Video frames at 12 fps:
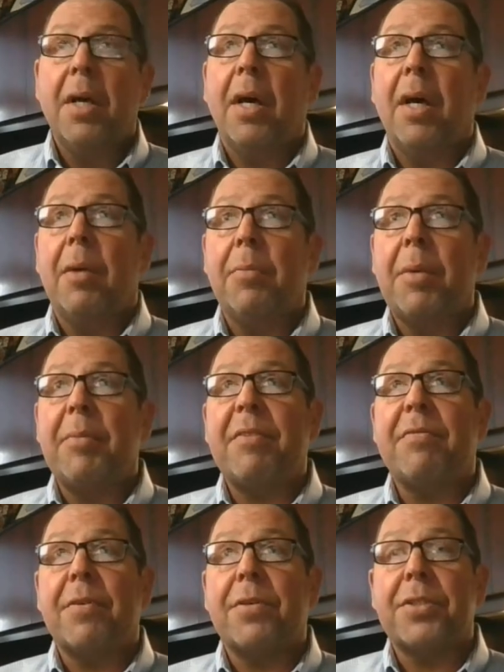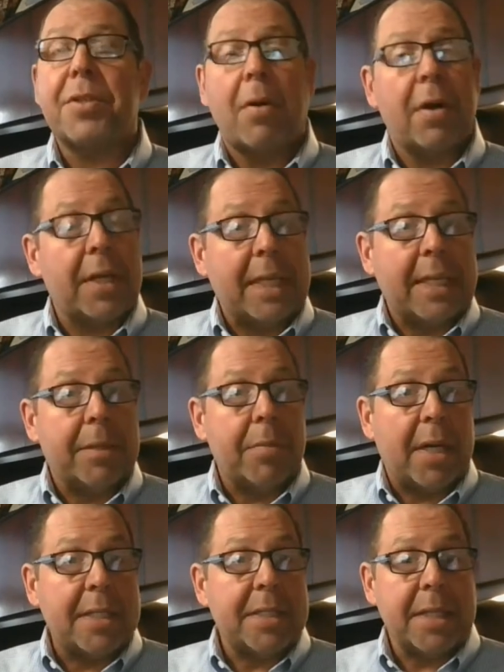Let me first start again
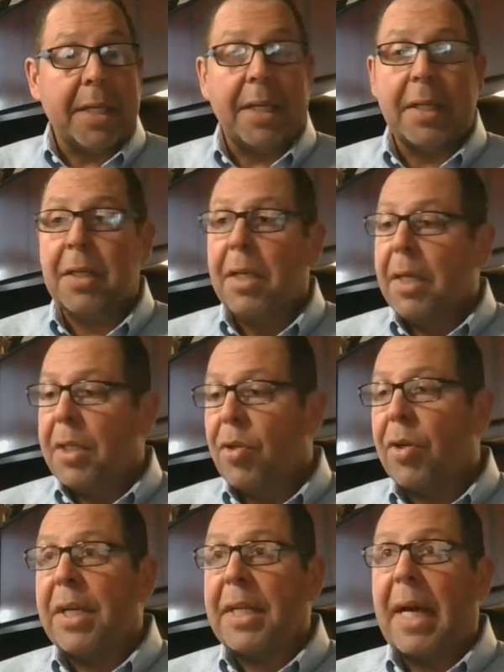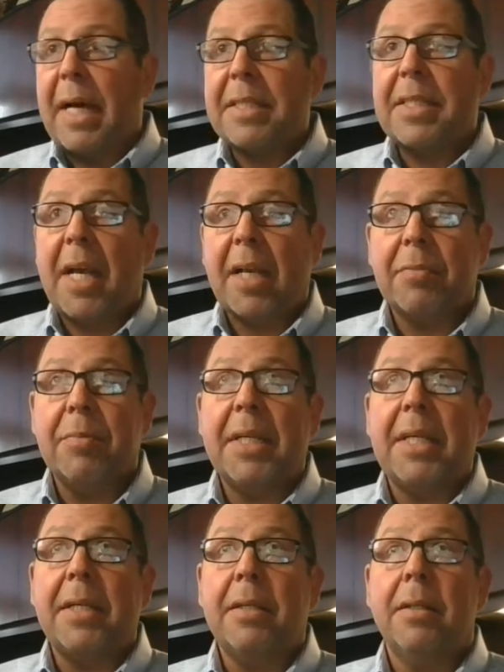by saying you can contact
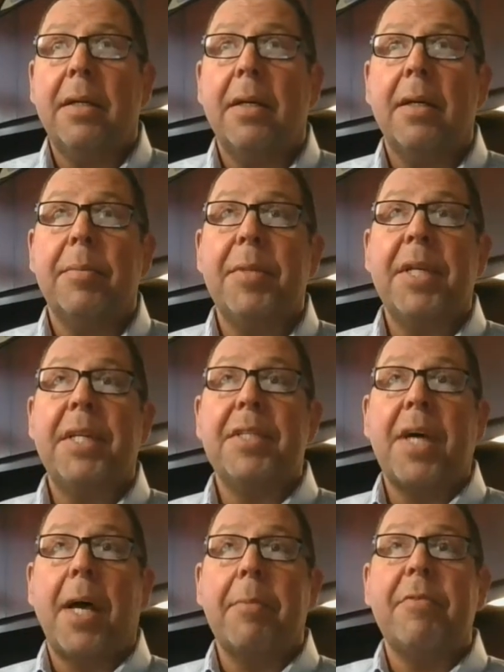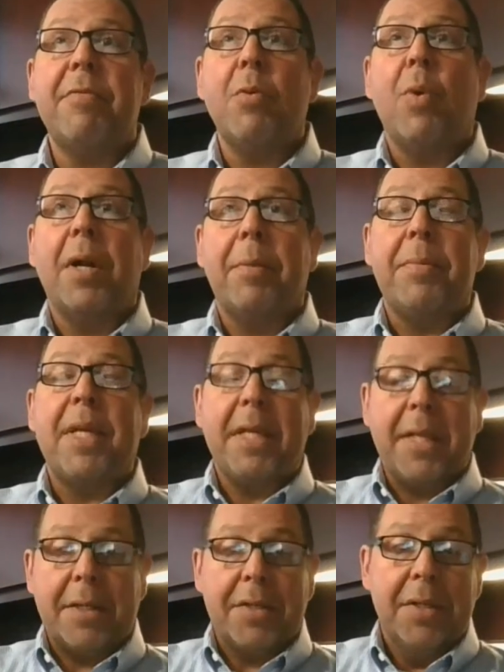me anytime if you want
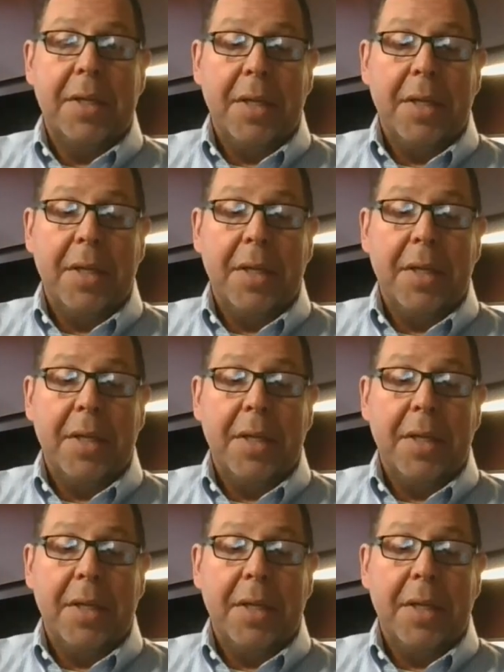immediate